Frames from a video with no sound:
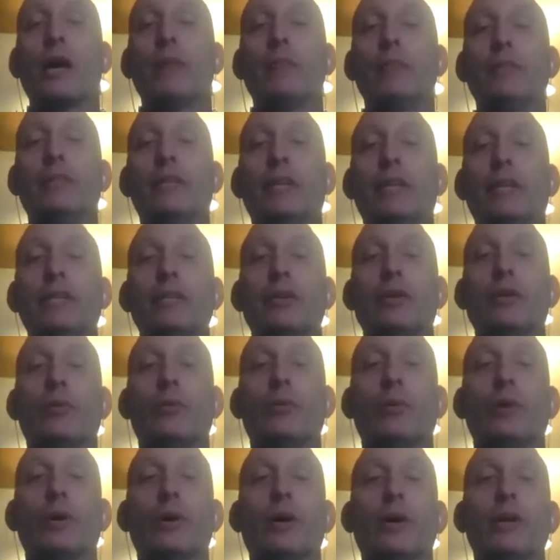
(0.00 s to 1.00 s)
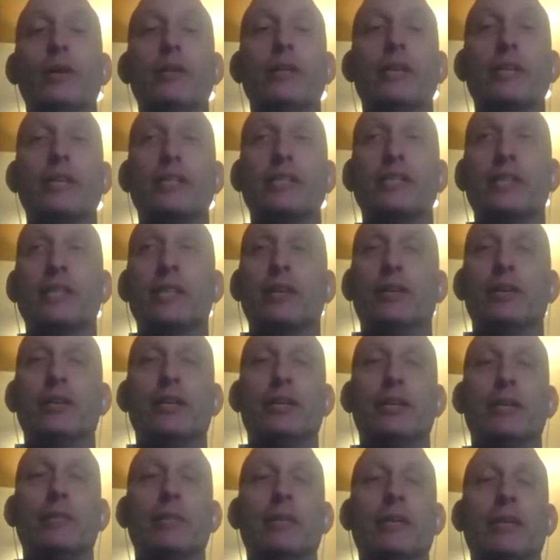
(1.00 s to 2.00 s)
but they don't
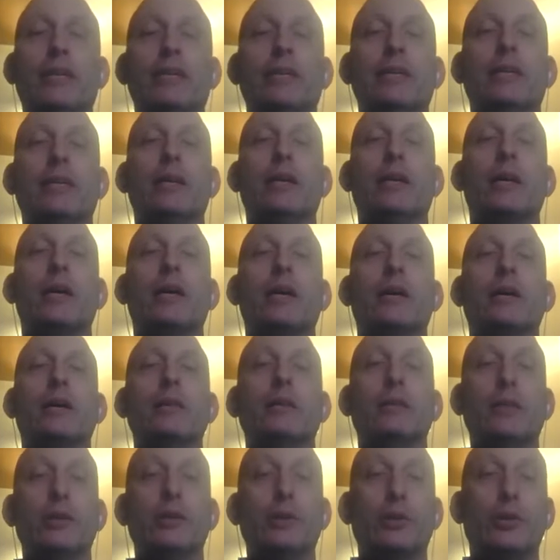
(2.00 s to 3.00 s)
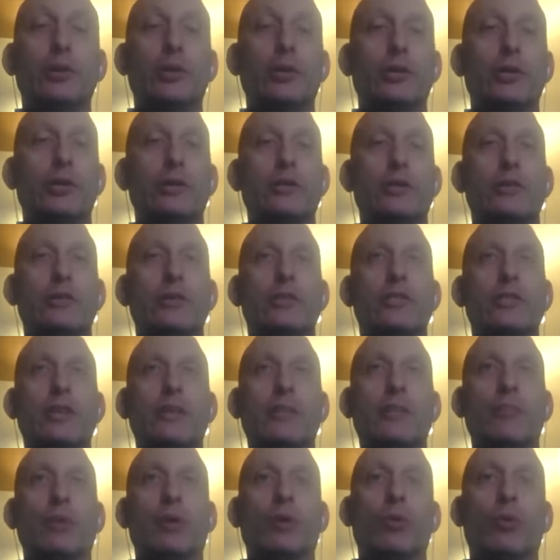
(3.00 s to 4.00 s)
necessarily mean literal
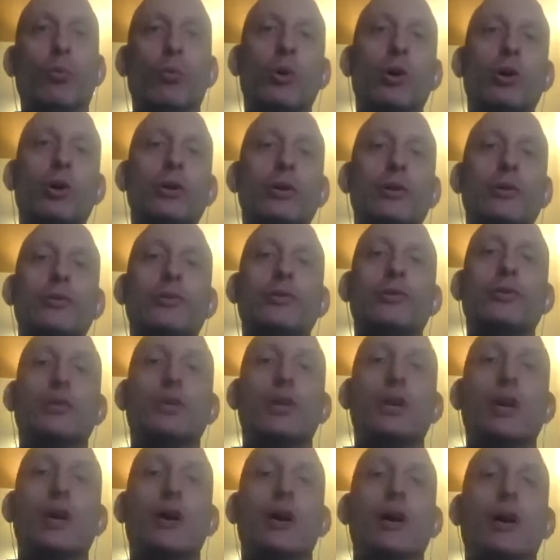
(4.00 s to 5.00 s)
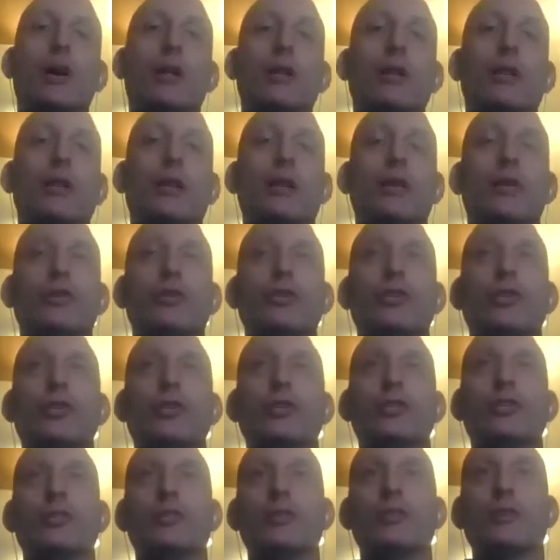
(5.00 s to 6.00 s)
separate worlds. They're
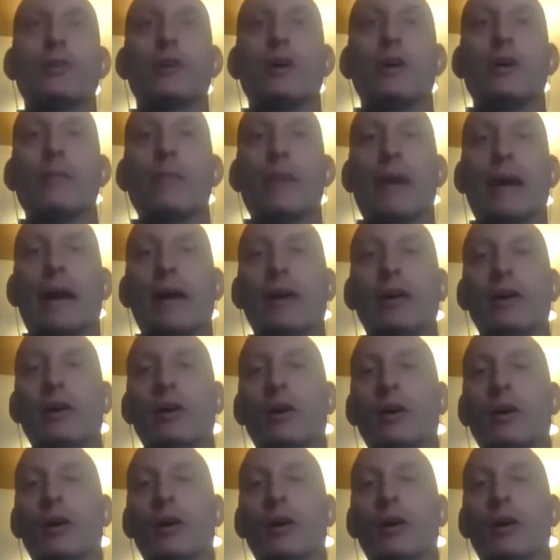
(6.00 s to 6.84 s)
just a matter